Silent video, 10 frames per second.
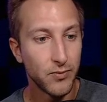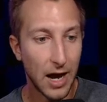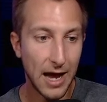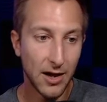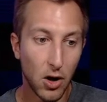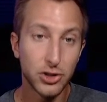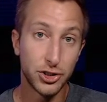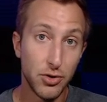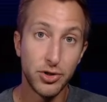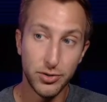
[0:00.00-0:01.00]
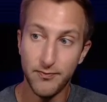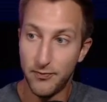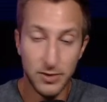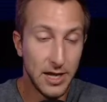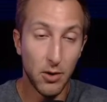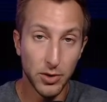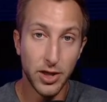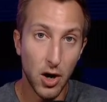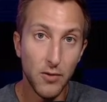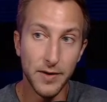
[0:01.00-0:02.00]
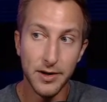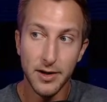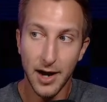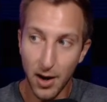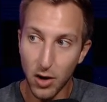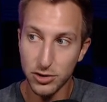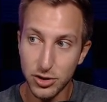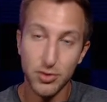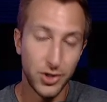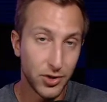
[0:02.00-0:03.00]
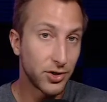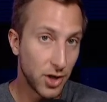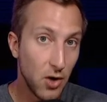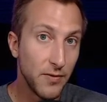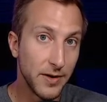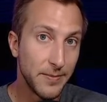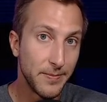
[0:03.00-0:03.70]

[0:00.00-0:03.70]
I also dealt with COVID. I also cured COVID.